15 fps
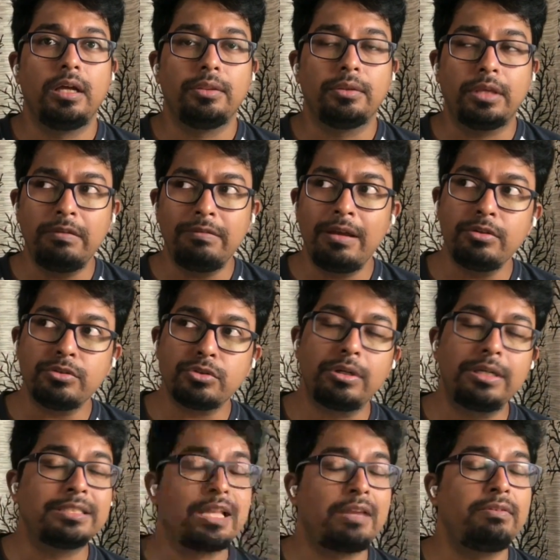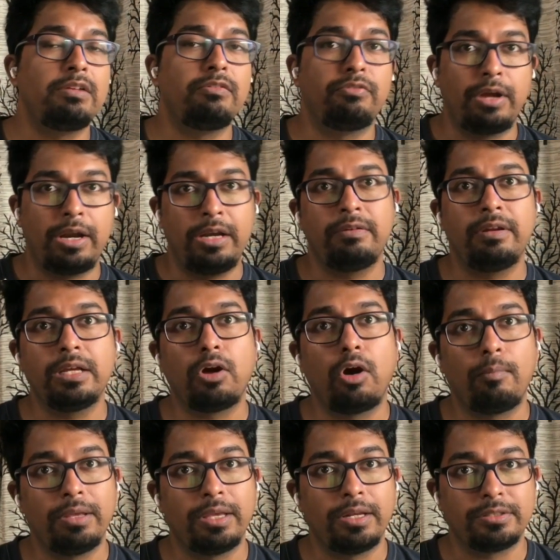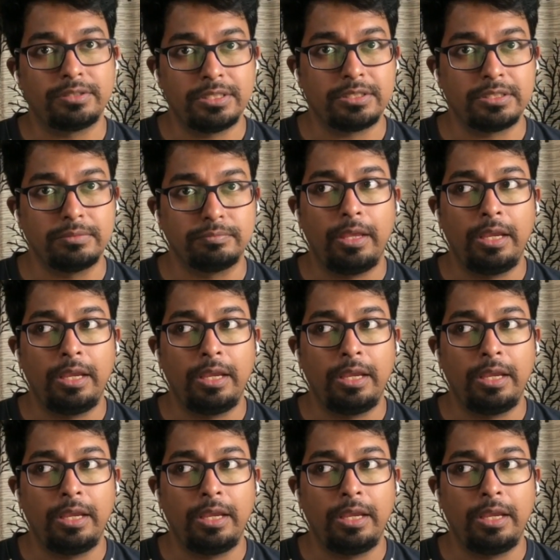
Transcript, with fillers: The key value store itself is a very very complicated system.